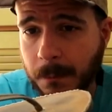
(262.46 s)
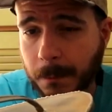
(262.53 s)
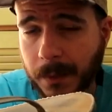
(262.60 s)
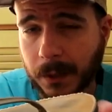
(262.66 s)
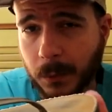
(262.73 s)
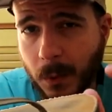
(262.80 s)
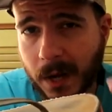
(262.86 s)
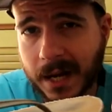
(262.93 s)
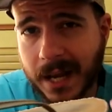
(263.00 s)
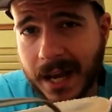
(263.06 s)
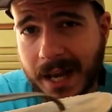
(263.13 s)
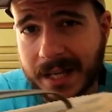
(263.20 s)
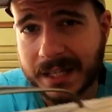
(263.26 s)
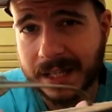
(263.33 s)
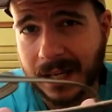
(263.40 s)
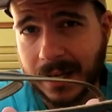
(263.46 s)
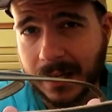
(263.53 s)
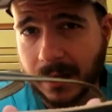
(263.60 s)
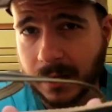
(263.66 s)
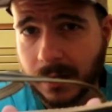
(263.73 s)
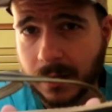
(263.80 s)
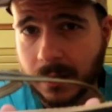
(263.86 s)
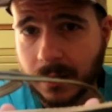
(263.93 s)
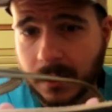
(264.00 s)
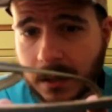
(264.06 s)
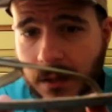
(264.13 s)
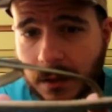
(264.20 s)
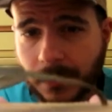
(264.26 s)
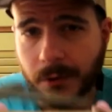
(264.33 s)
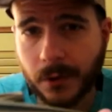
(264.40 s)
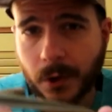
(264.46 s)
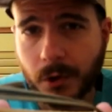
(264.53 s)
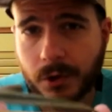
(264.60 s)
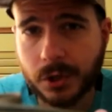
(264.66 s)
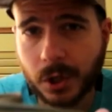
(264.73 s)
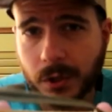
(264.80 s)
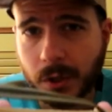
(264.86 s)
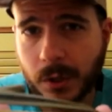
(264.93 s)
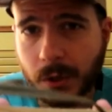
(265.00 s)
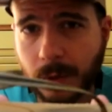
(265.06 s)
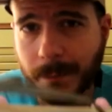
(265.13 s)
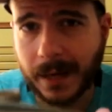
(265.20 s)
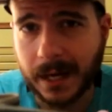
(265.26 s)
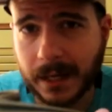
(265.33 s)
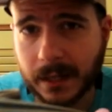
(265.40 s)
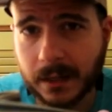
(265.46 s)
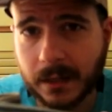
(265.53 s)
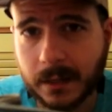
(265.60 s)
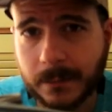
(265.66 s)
But one guy said, those don't look bad.